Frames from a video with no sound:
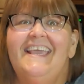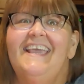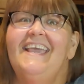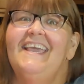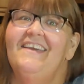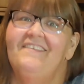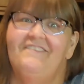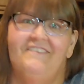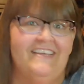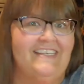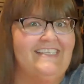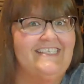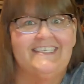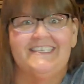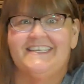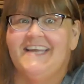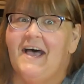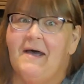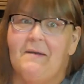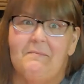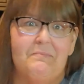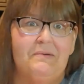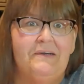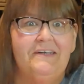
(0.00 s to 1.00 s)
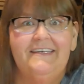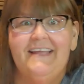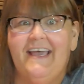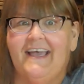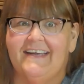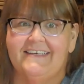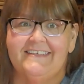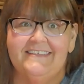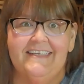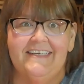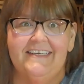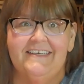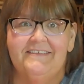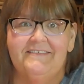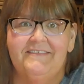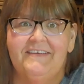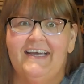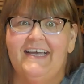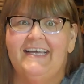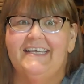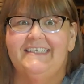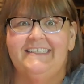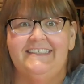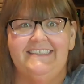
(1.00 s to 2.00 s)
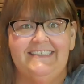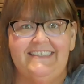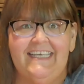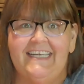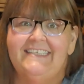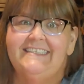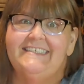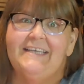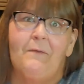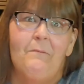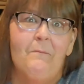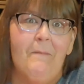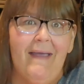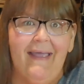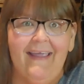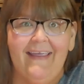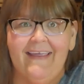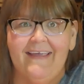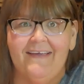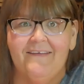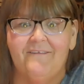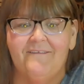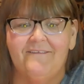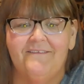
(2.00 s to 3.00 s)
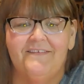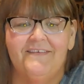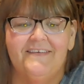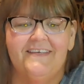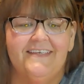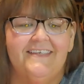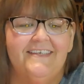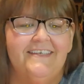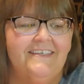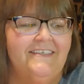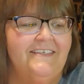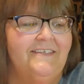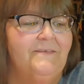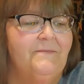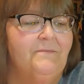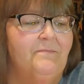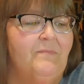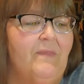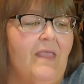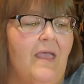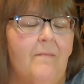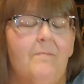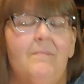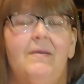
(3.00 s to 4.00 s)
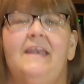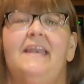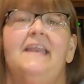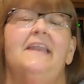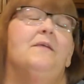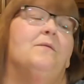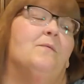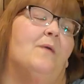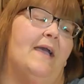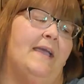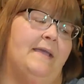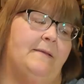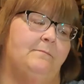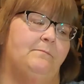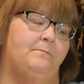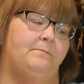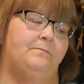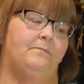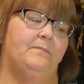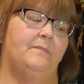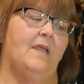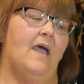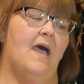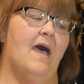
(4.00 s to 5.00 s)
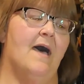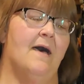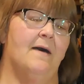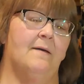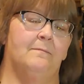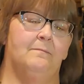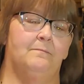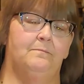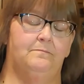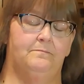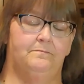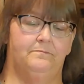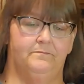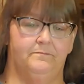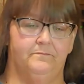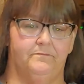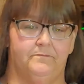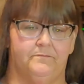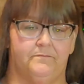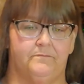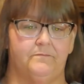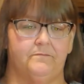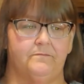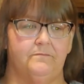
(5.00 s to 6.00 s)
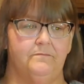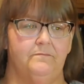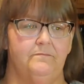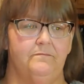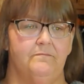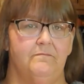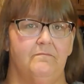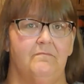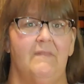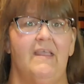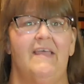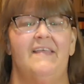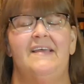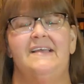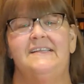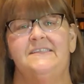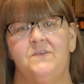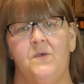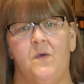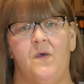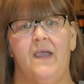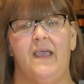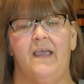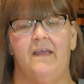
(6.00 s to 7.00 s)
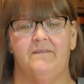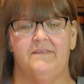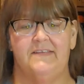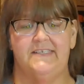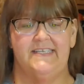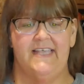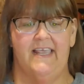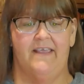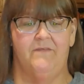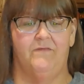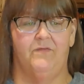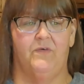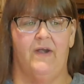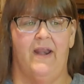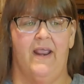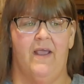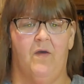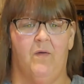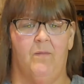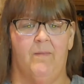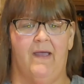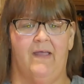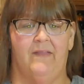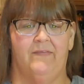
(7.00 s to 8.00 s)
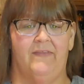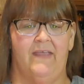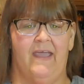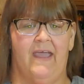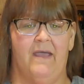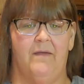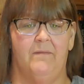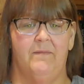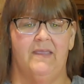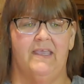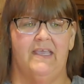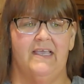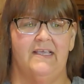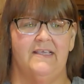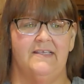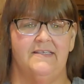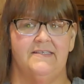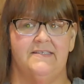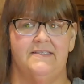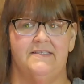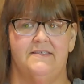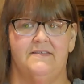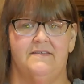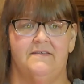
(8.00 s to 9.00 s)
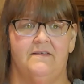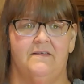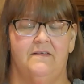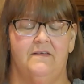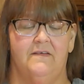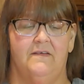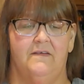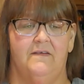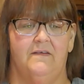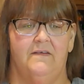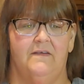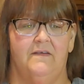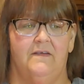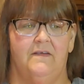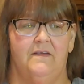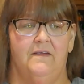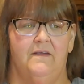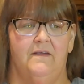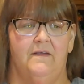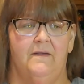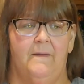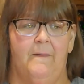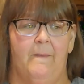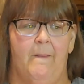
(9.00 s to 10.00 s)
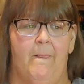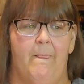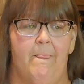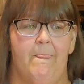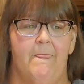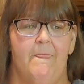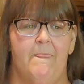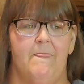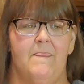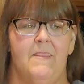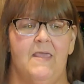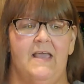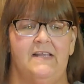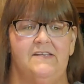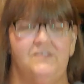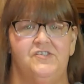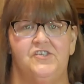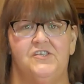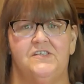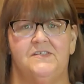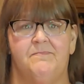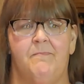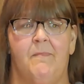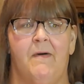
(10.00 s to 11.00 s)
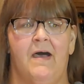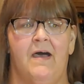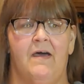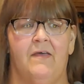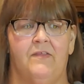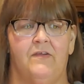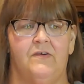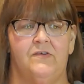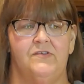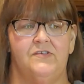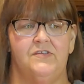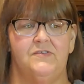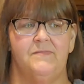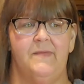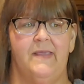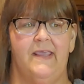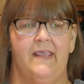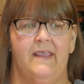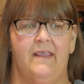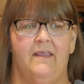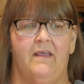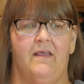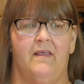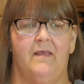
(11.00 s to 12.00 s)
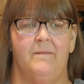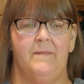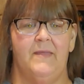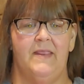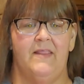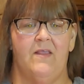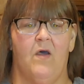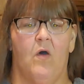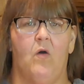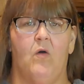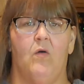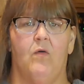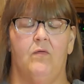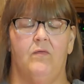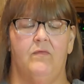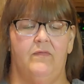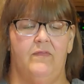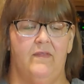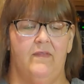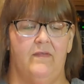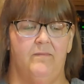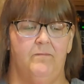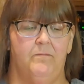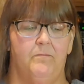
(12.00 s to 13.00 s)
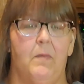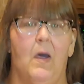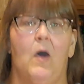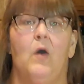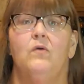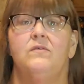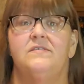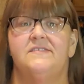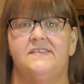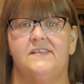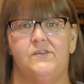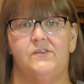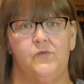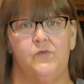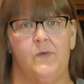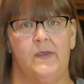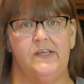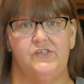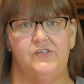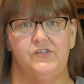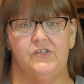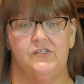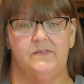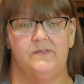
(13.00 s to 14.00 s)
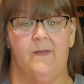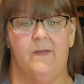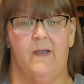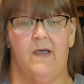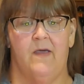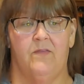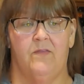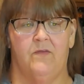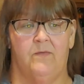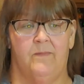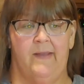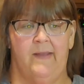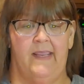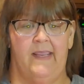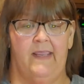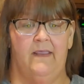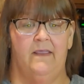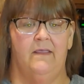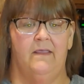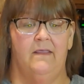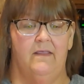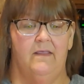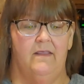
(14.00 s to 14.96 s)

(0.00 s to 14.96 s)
If it's not productive, shut your mouth. But anyway, that's all I have to say for now about that, because that just bothers me. I mean, both situations bother me.